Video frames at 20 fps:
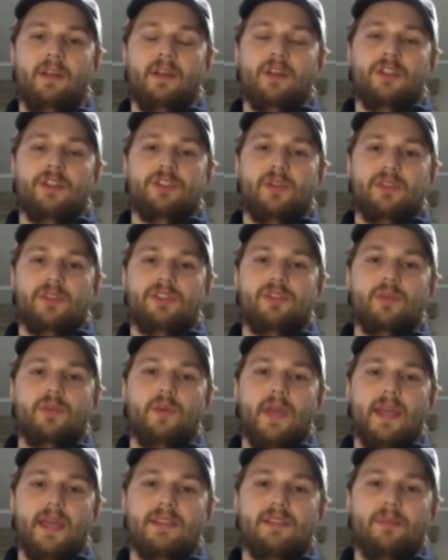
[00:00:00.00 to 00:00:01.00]
So as soon
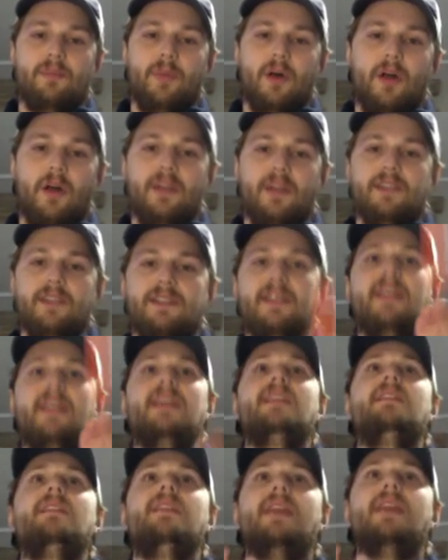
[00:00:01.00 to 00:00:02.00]
as the ball is
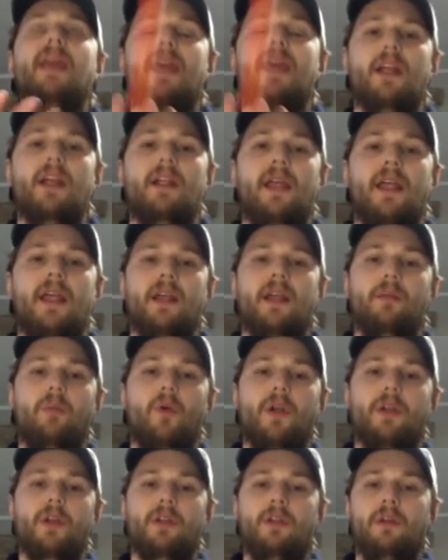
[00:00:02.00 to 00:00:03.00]
in the air,
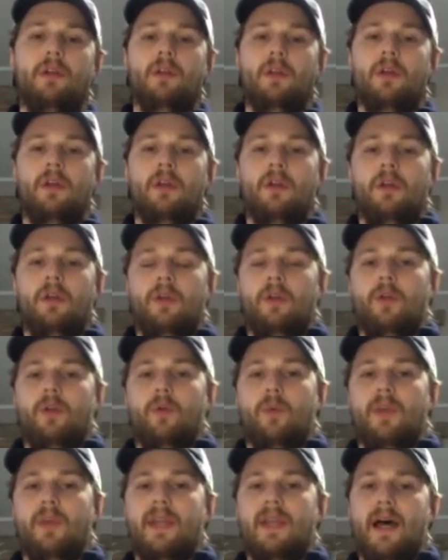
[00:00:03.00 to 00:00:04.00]
airborne,
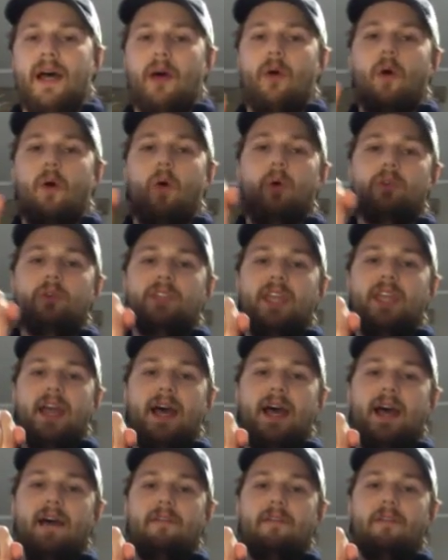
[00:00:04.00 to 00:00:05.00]
we now only
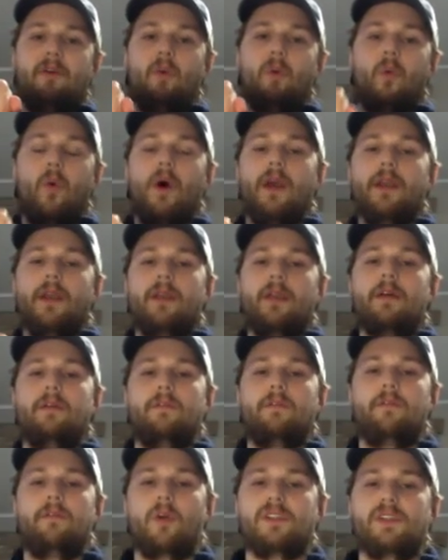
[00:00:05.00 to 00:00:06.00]
have one
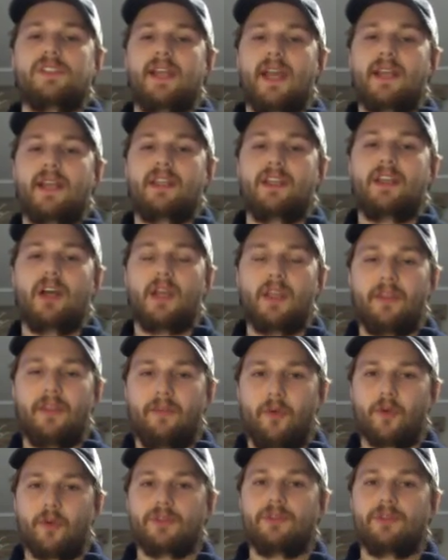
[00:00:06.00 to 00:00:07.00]
force acting on it, the
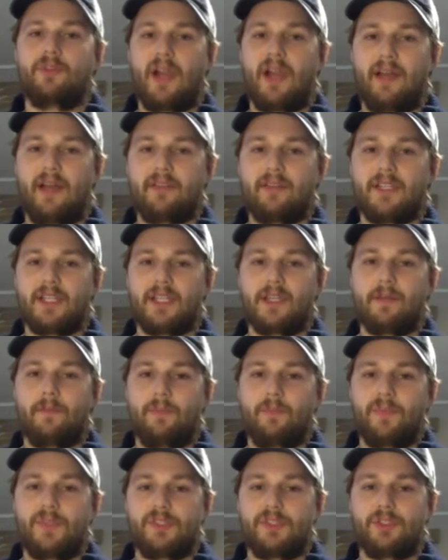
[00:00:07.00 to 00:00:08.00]
force of gravity.
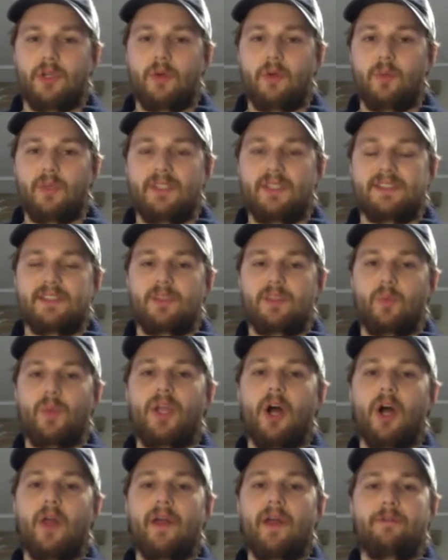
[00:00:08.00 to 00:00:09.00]
So we
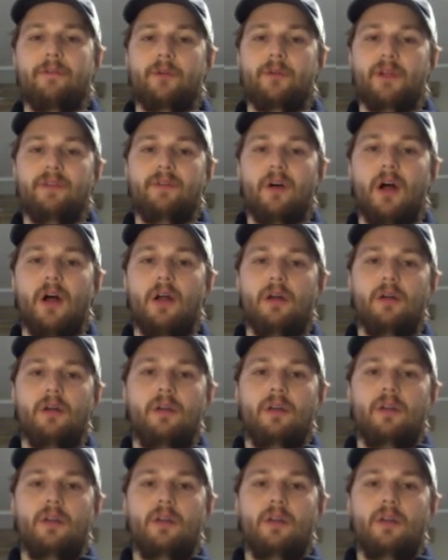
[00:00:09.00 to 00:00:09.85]
call that free fall.